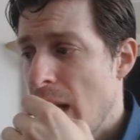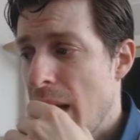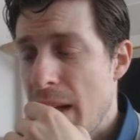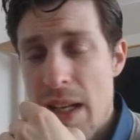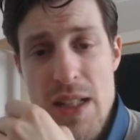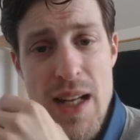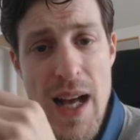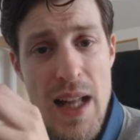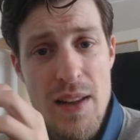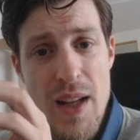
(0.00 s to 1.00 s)
And I actually
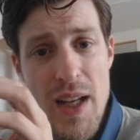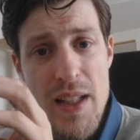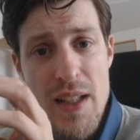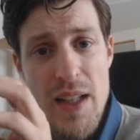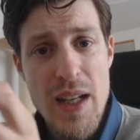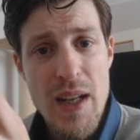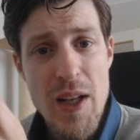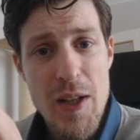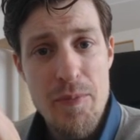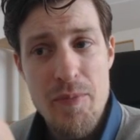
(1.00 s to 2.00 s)
had, like,
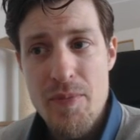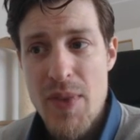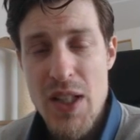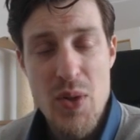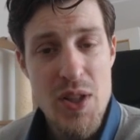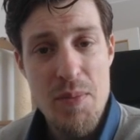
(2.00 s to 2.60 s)
I tried